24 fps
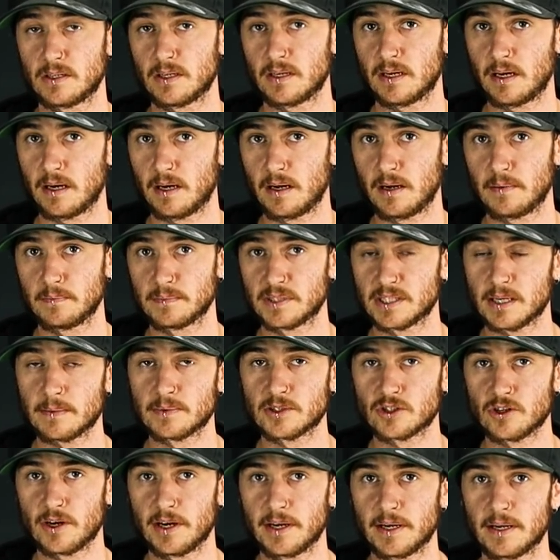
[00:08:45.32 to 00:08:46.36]

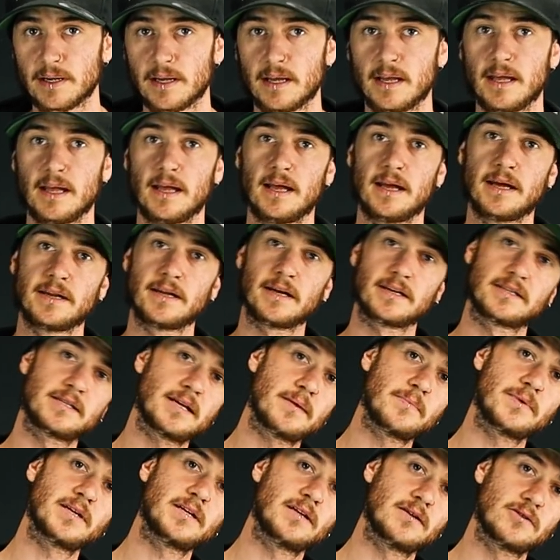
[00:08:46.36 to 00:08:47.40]
substrate. Now,
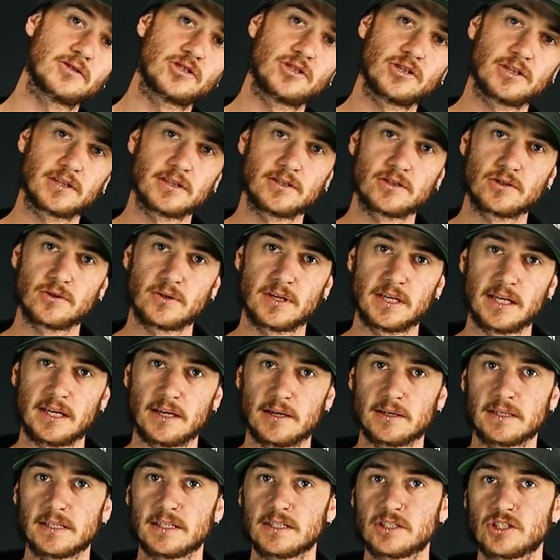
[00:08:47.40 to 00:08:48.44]
something else you can do
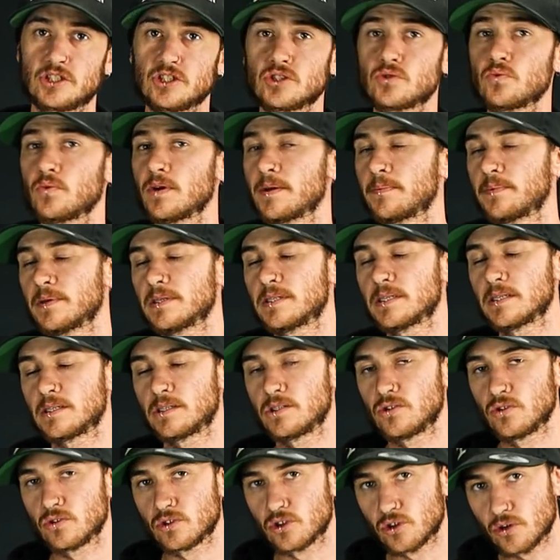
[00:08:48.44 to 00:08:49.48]
here is just
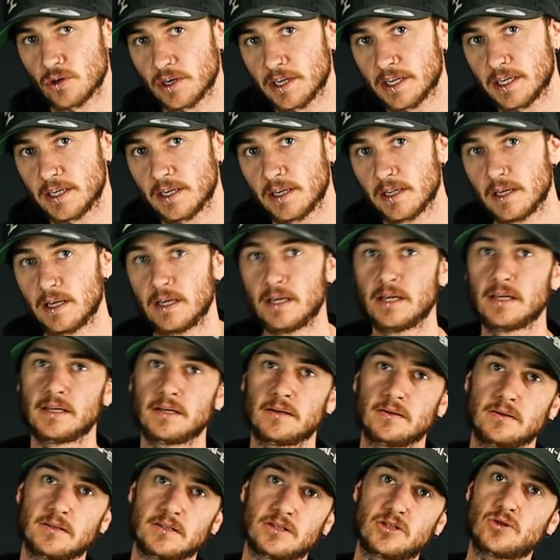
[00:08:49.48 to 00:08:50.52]
reposition your tree
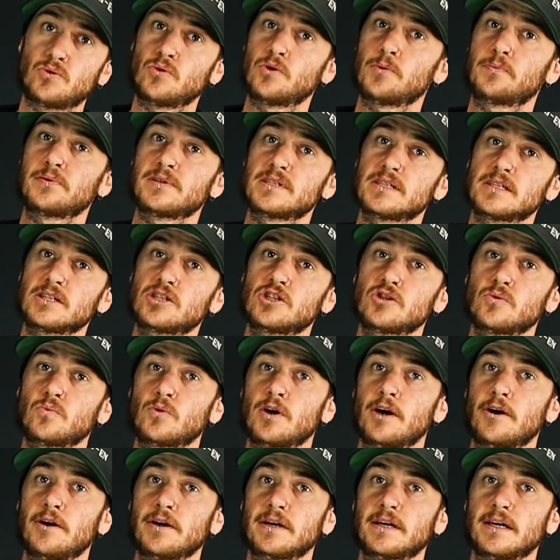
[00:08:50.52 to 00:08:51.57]
to a position
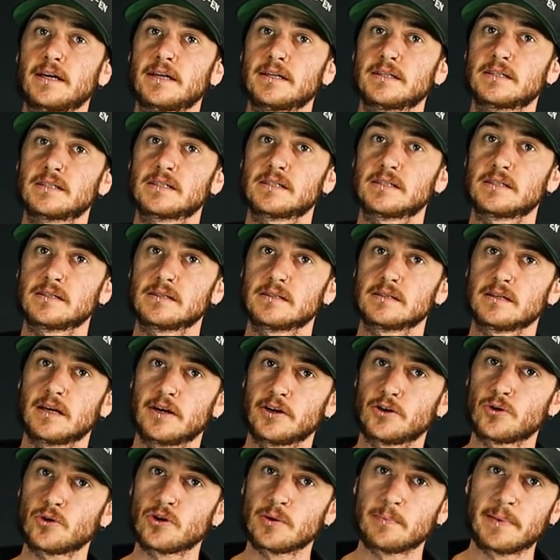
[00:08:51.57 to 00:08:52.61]
where it gets
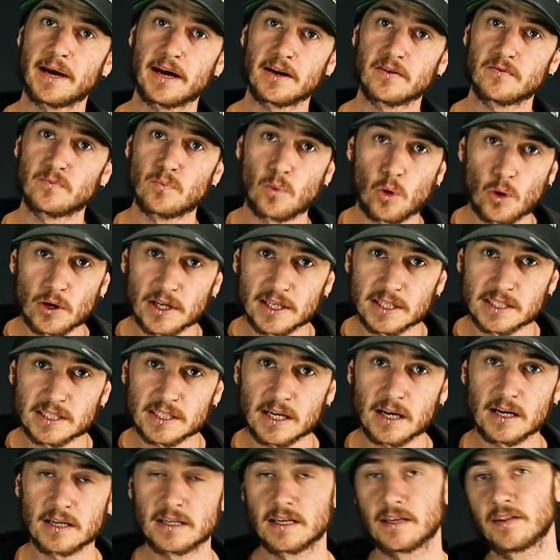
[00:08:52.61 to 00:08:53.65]
a good amount of morning
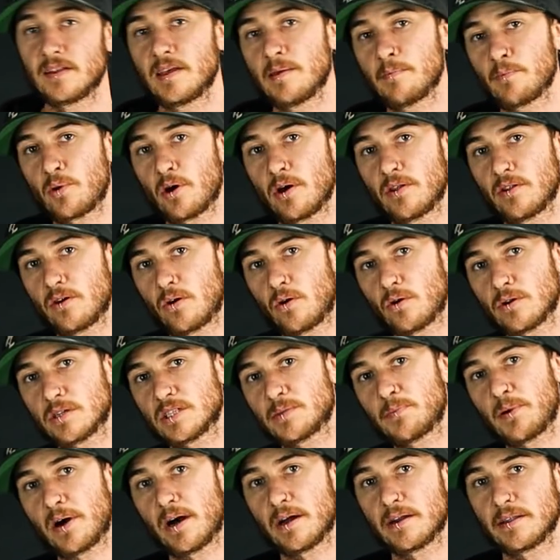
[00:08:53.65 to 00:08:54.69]
sun, and then by the
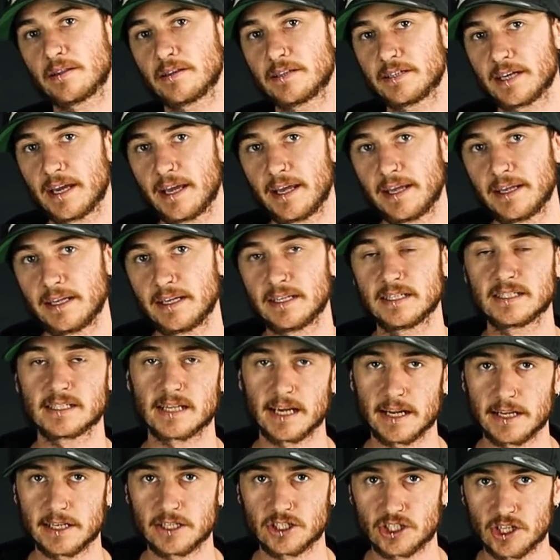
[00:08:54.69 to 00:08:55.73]
hottest part of the day, it's
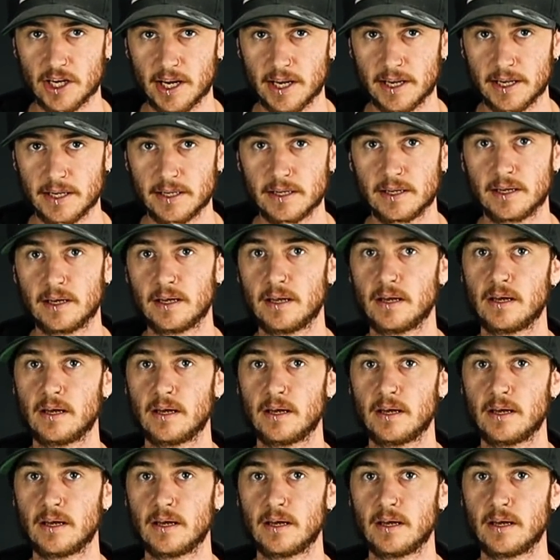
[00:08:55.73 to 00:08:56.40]
getting shade.